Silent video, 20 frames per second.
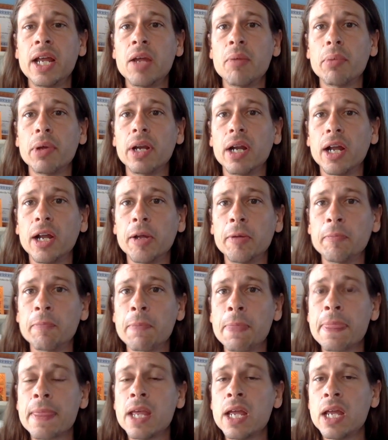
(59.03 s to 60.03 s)
But
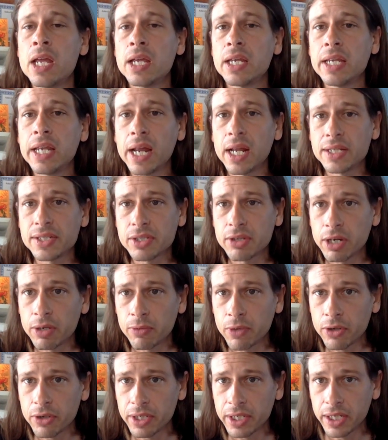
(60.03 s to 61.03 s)
yeah, so I
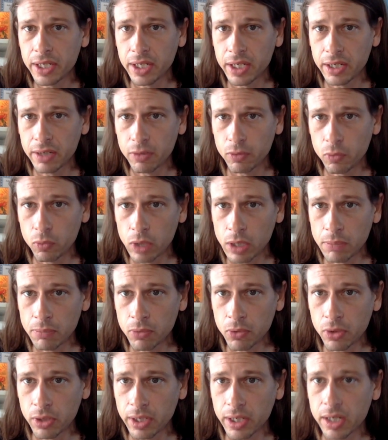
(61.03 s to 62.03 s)
wrote here, one
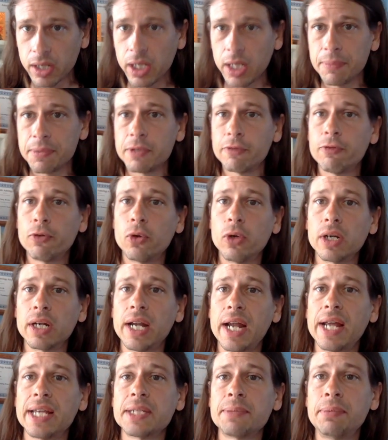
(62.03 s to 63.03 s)
more eclipse
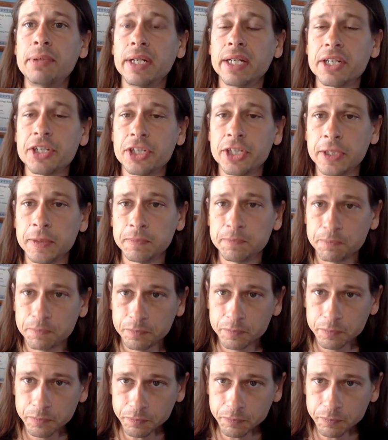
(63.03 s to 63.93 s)
forecast prediction.